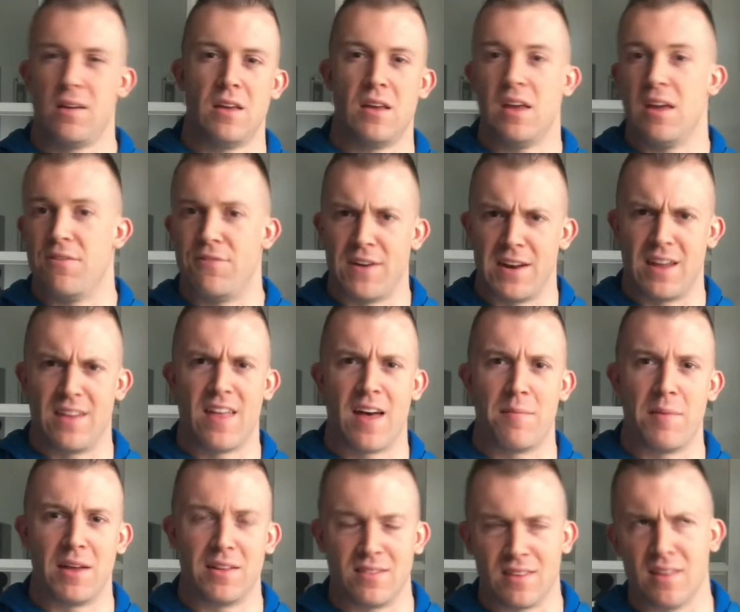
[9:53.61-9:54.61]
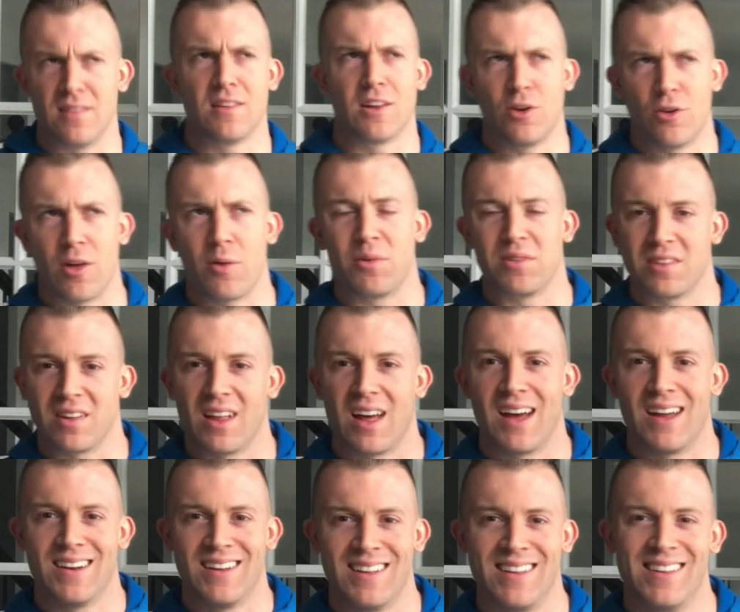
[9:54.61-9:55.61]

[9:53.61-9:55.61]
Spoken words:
If any of that made sense. I know that was a lot.